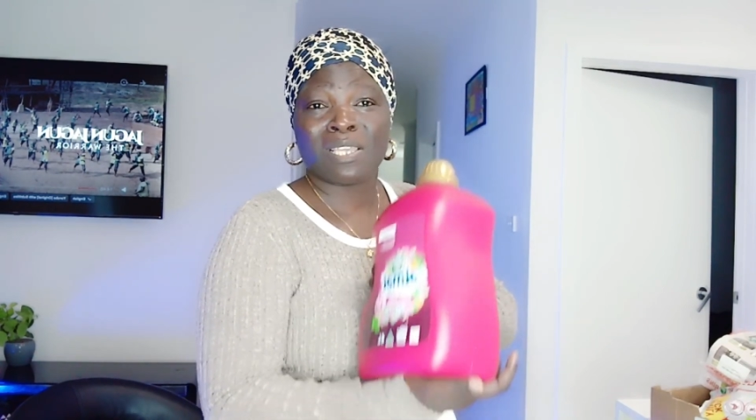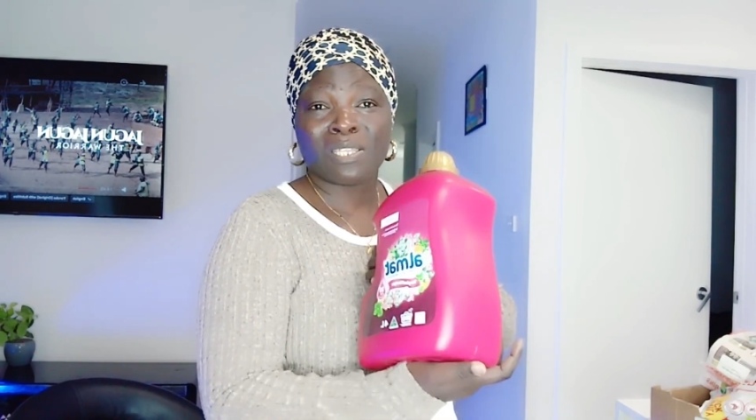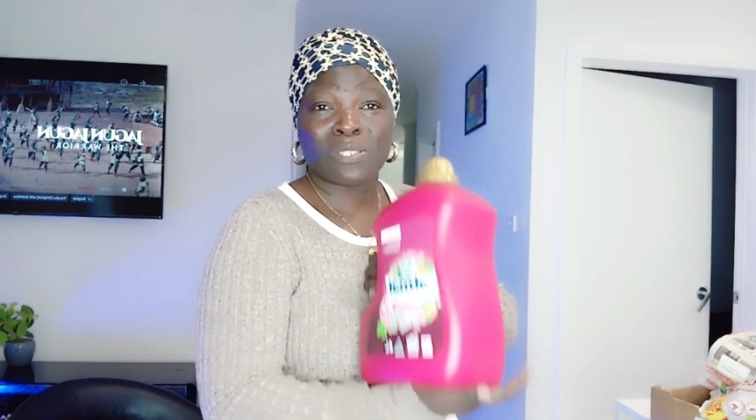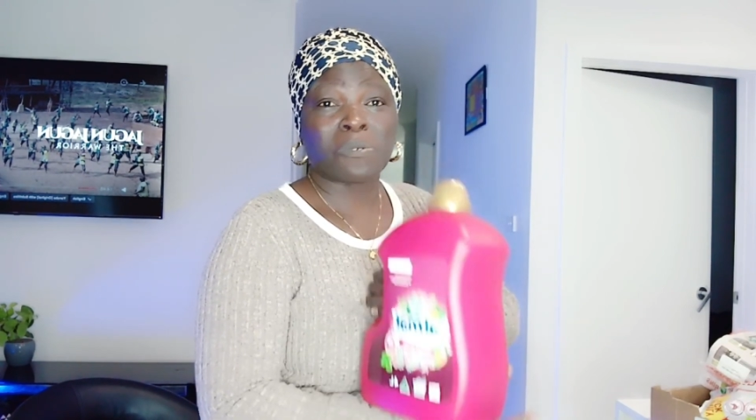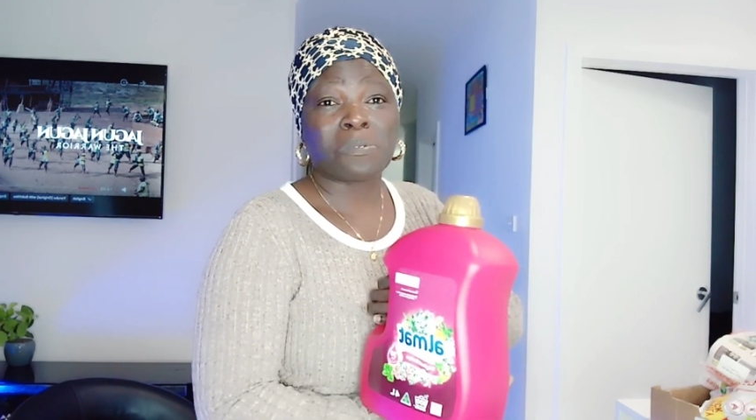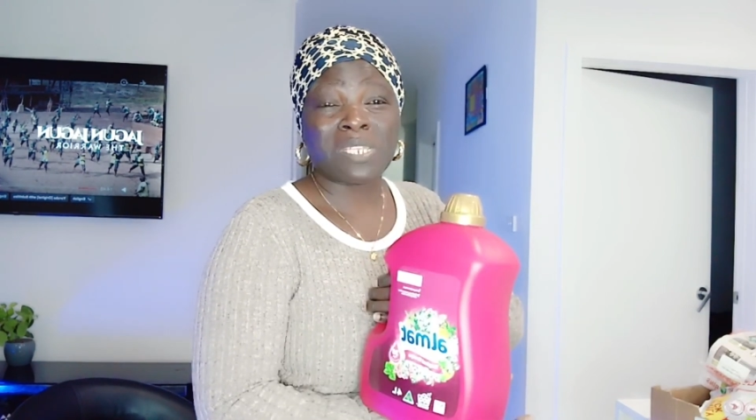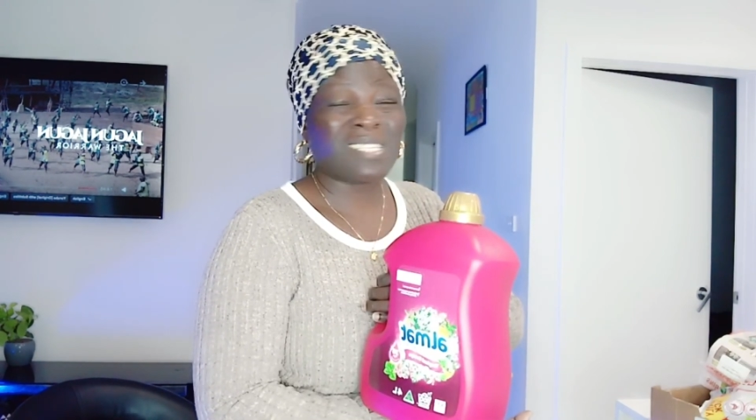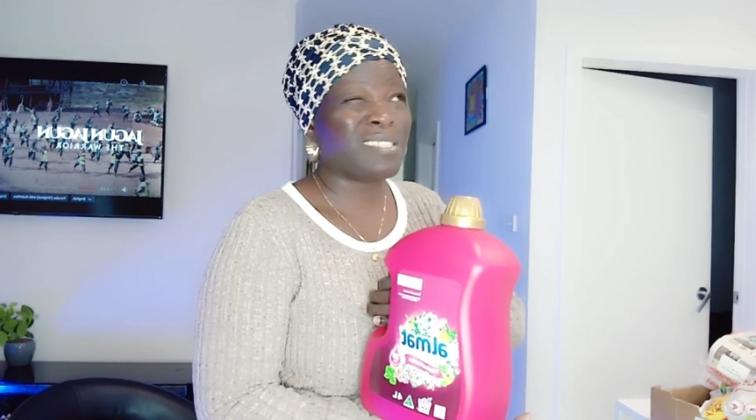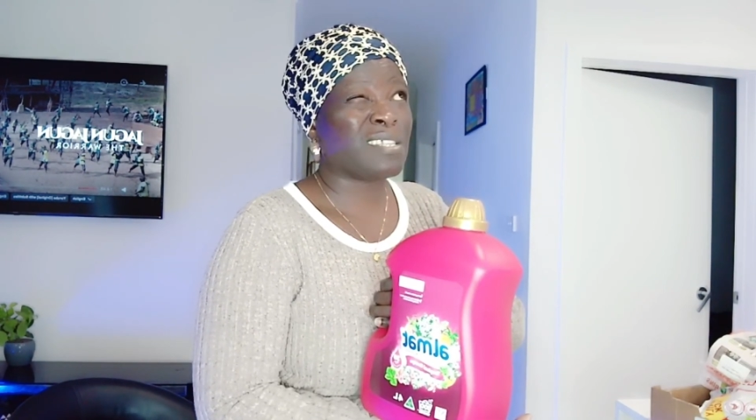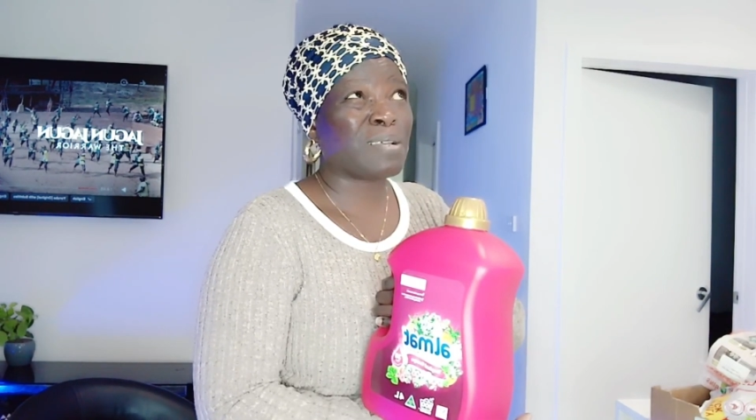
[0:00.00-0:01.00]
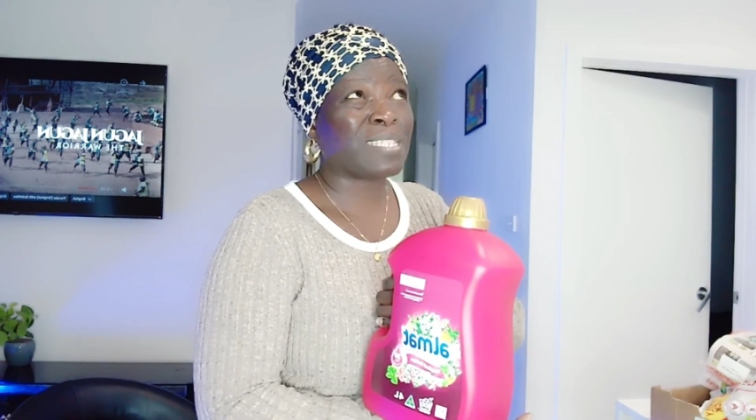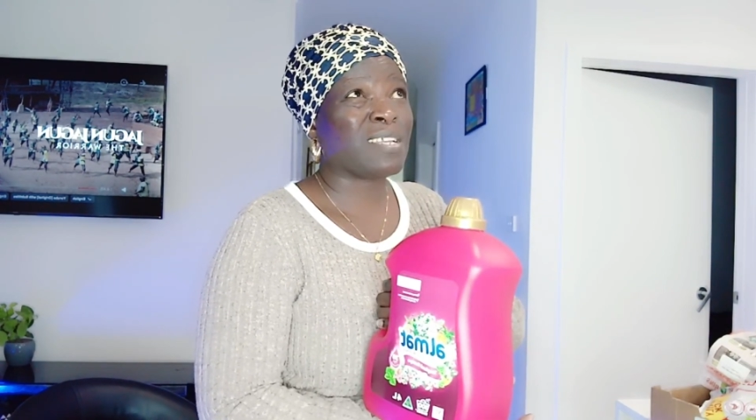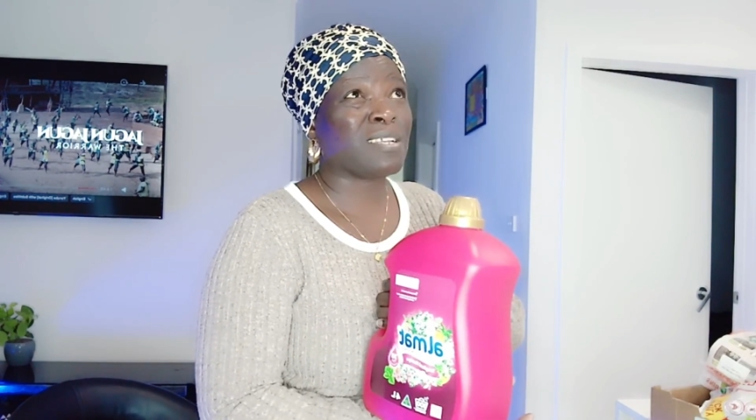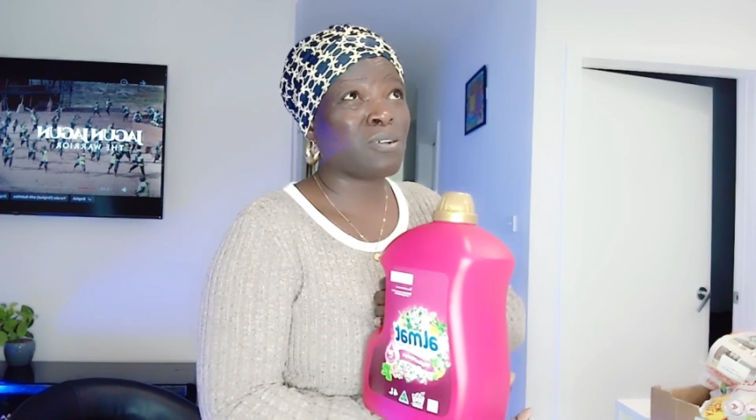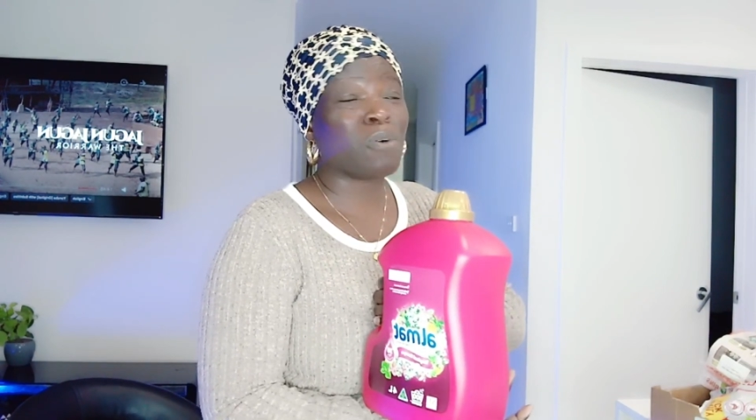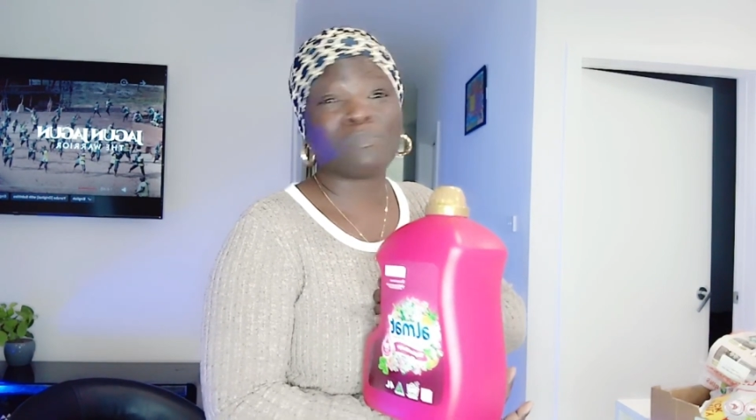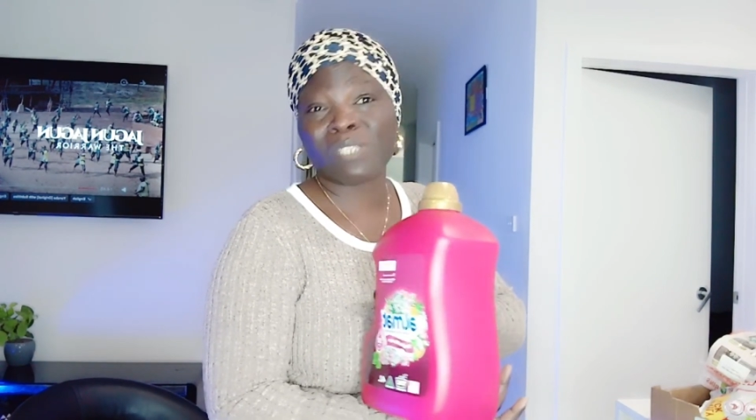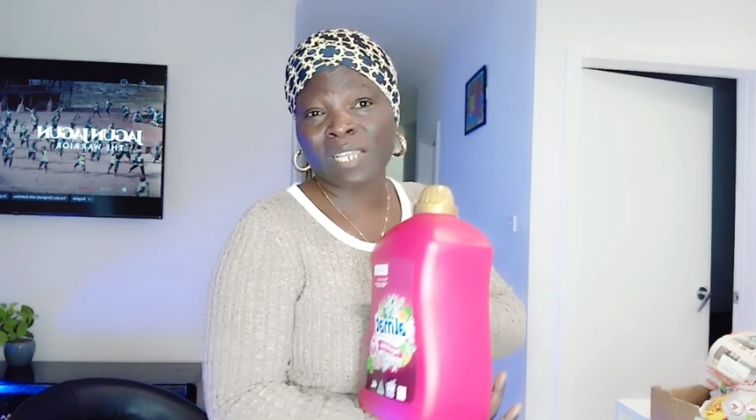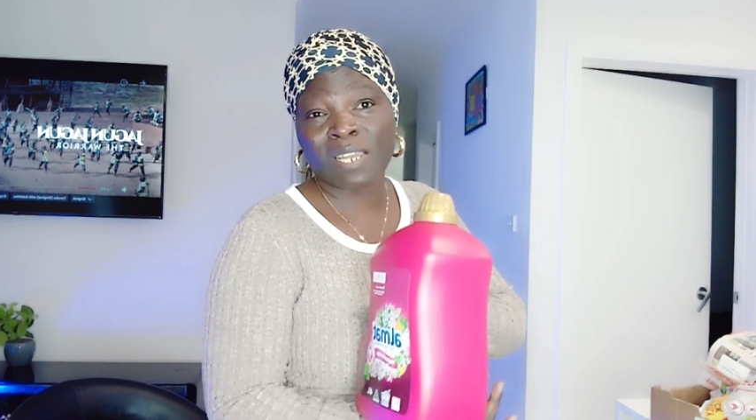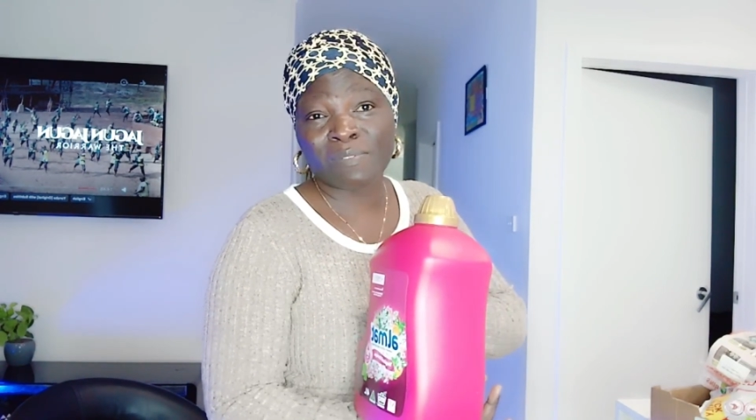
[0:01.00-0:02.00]
so this is i think almost
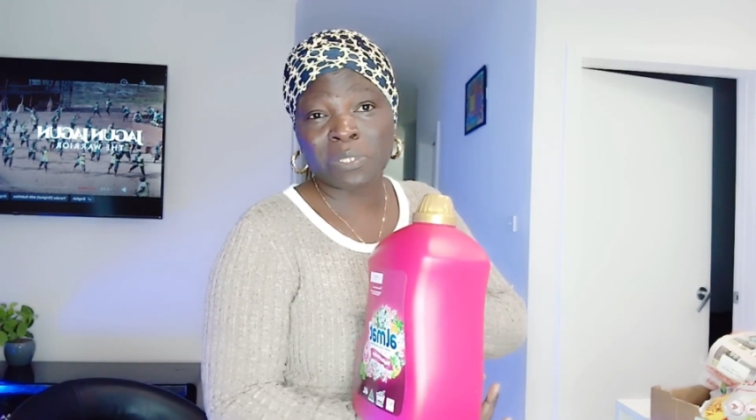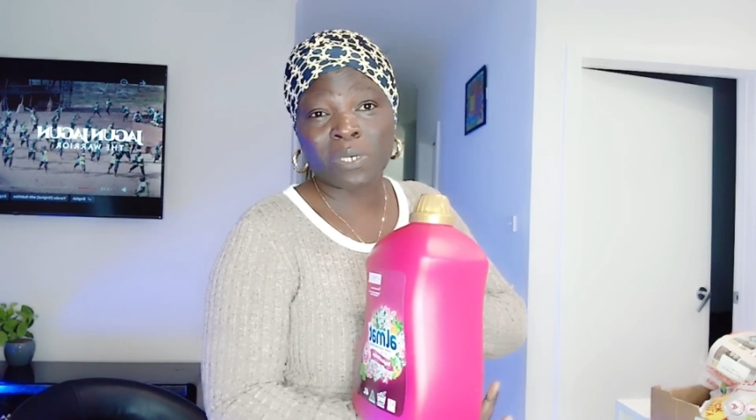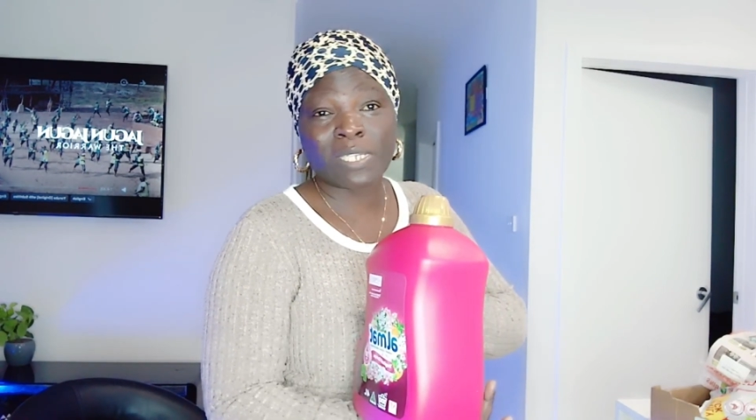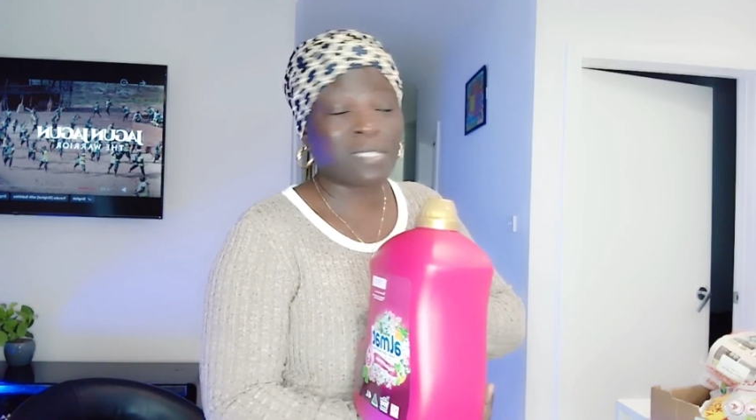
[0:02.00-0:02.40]
11 dollars